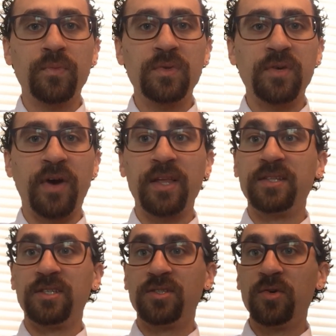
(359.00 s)
divided
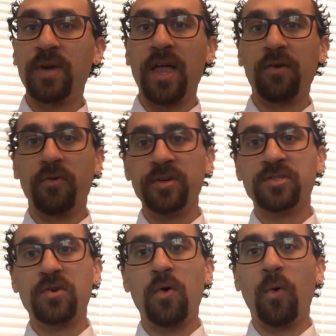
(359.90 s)
into two
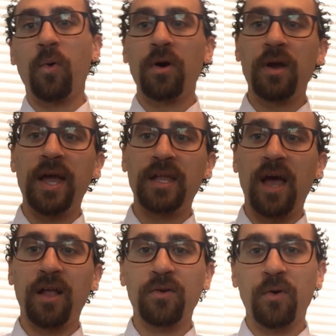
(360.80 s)
categories, core and
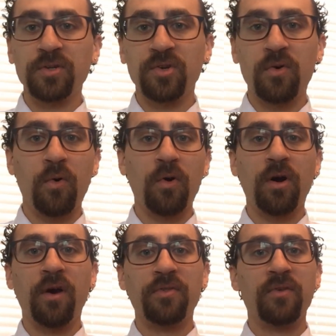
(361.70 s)
non-core. So
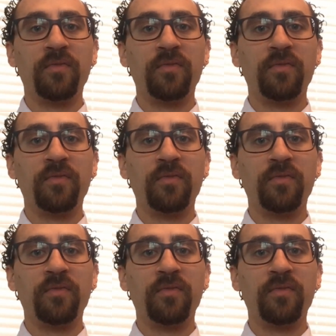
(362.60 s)
core are the